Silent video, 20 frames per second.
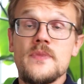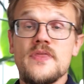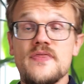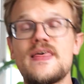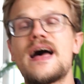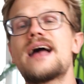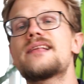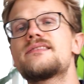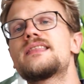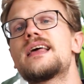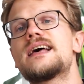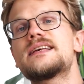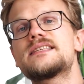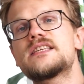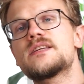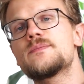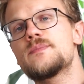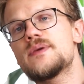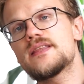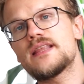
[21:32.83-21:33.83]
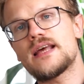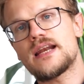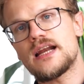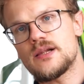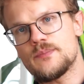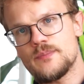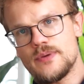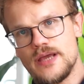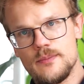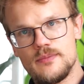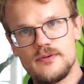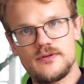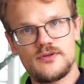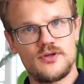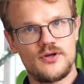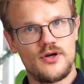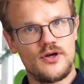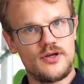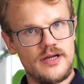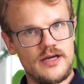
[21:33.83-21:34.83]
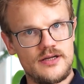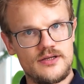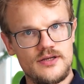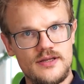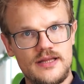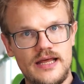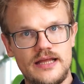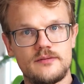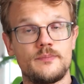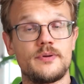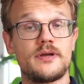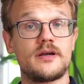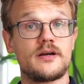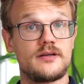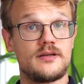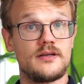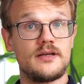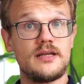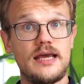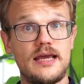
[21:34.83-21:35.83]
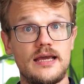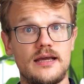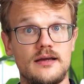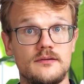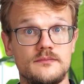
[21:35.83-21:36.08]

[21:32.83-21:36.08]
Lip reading: that doesn't mean that I'll be able to connect to that peer today.